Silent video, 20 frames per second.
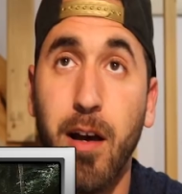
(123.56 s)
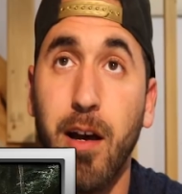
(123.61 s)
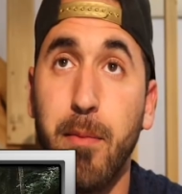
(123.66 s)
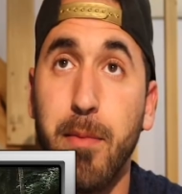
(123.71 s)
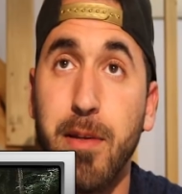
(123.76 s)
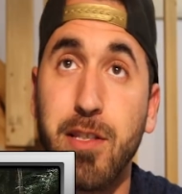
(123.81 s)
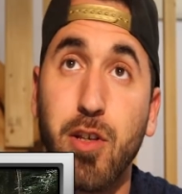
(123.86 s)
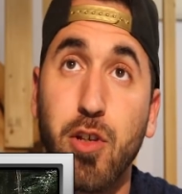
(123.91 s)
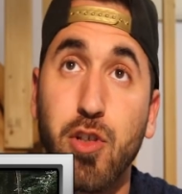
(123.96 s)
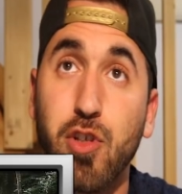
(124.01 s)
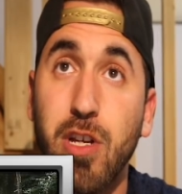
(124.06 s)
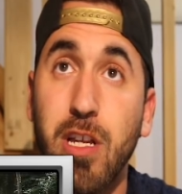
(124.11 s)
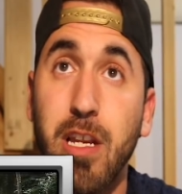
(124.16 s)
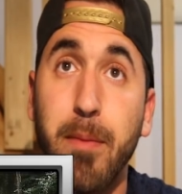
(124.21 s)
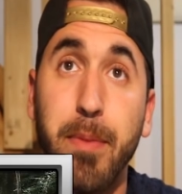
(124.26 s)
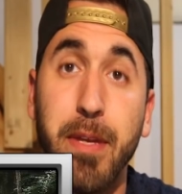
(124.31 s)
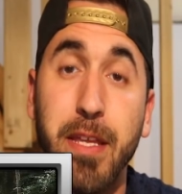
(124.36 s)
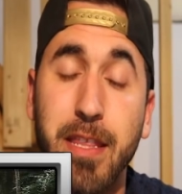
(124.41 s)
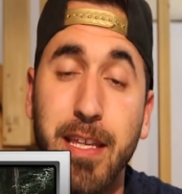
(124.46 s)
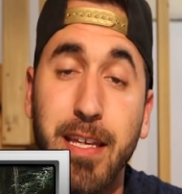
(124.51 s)
It's also going to
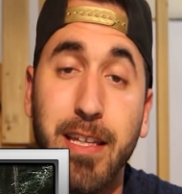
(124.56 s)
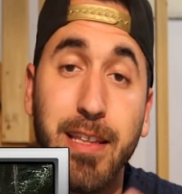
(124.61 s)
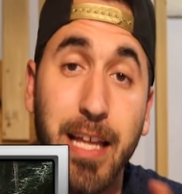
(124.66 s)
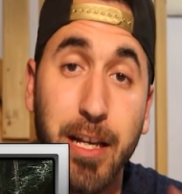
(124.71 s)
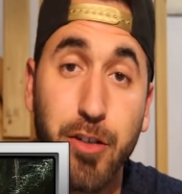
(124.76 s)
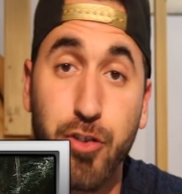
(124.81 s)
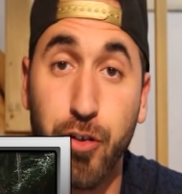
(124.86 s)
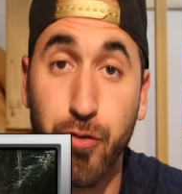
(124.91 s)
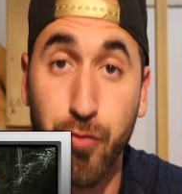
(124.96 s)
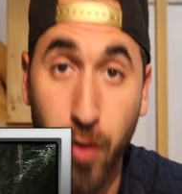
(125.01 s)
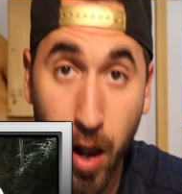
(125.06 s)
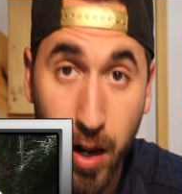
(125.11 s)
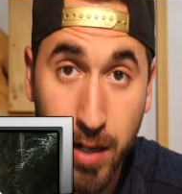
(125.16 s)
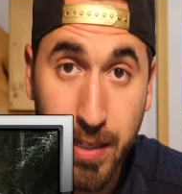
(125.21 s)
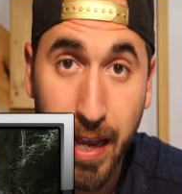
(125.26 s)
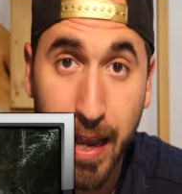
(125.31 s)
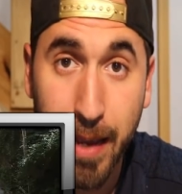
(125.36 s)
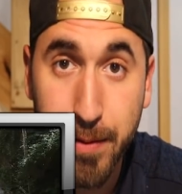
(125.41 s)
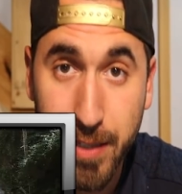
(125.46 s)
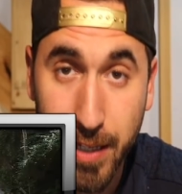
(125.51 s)
be the Electric Rock
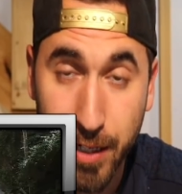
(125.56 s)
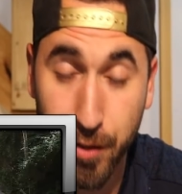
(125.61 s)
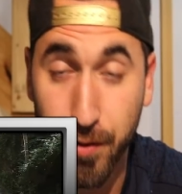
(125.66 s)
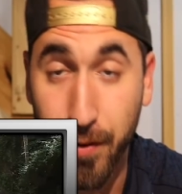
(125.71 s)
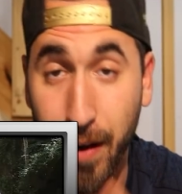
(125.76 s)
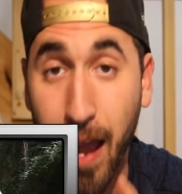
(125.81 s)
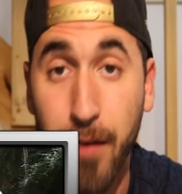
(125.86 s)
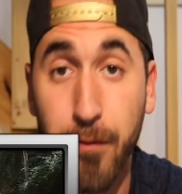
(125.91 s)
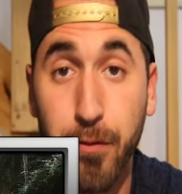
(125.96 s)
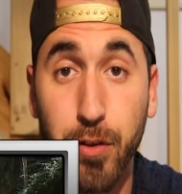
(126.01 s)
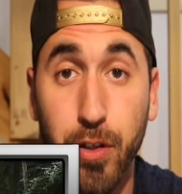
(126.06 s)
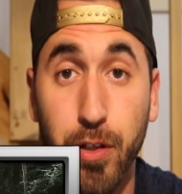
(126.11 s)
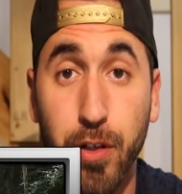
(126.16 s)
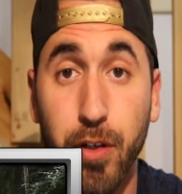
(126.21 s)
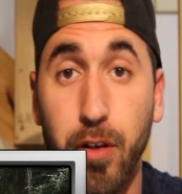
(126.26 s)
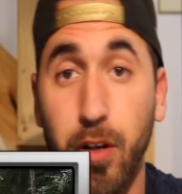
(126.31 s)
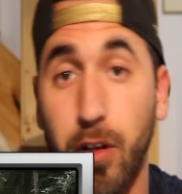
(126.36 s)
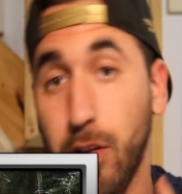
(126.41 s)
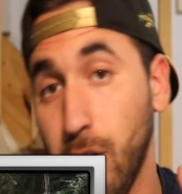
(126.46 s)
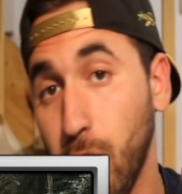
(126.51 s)
types, like
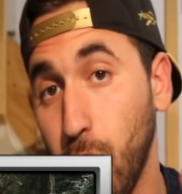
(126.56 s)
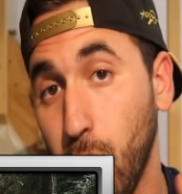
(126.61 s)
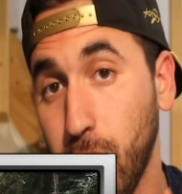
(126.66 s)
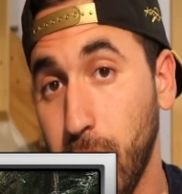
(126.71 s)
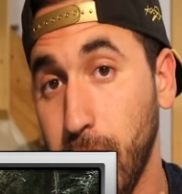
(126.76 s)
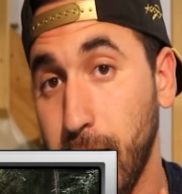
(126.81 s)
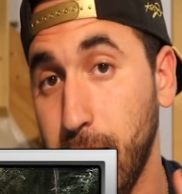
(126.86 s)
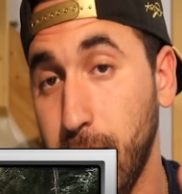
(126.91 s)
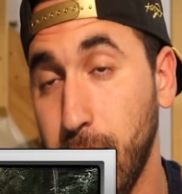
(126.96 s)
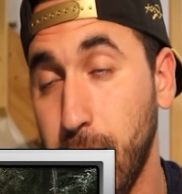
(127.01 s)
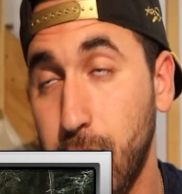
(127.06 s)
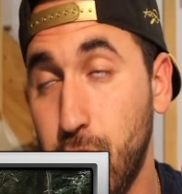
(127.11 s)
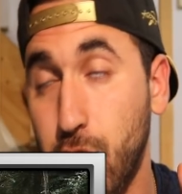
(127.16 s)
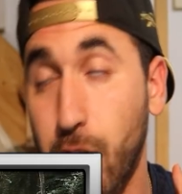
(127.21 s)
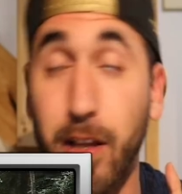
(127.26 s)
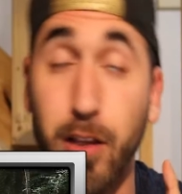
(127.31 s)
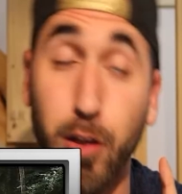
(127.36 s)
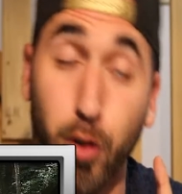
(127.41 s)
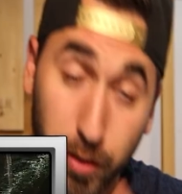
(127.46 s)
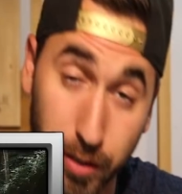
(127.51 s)
Alolan
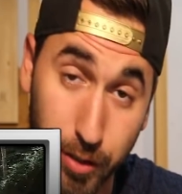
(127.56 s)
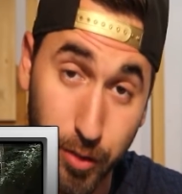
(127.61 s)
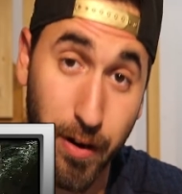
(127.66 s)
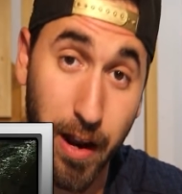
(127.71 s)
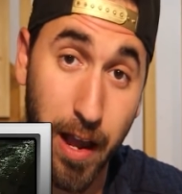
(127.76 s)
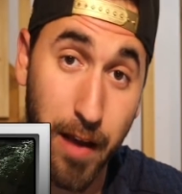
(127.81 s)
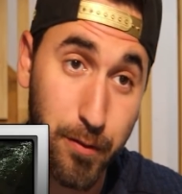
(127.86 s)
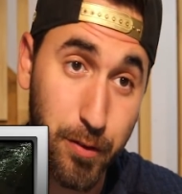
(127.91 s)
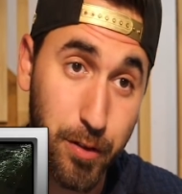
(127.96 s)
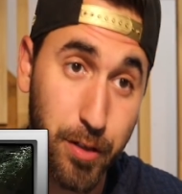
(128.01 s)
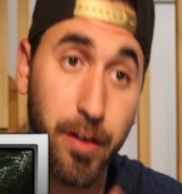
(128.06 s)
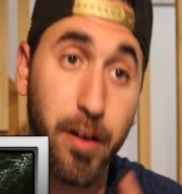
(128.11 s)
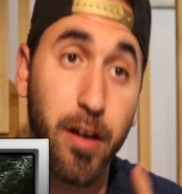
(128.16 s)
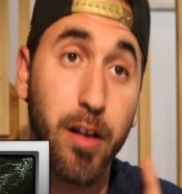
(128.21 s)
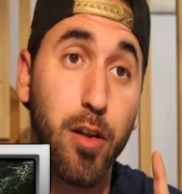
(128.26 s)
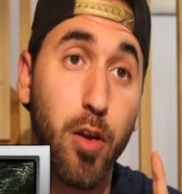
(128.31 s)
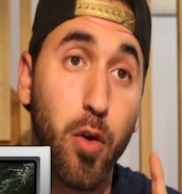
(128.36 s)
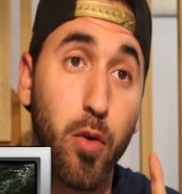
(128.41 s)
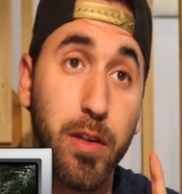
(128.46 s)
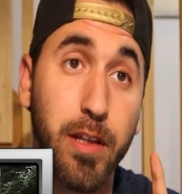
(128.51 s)
Graveler,
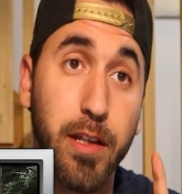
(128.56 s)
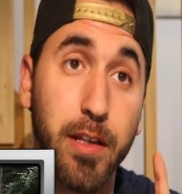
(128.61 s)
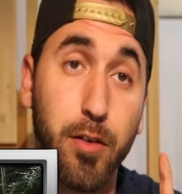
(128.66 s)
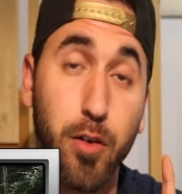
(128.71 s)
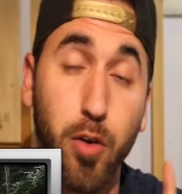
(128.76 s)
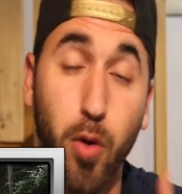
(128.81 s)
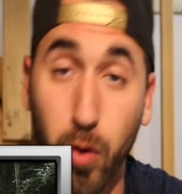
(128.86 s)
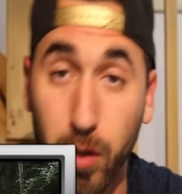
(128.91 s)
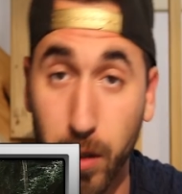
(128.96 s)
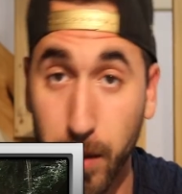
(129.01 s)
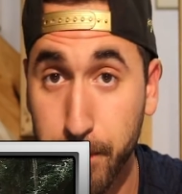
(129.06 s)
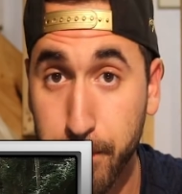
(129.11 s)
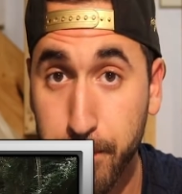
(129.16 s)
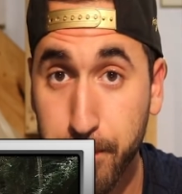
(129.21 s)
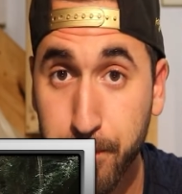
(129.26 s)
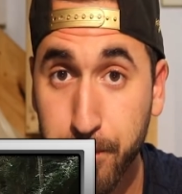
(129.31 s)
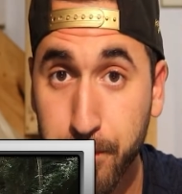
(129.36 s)
Alolan Golem.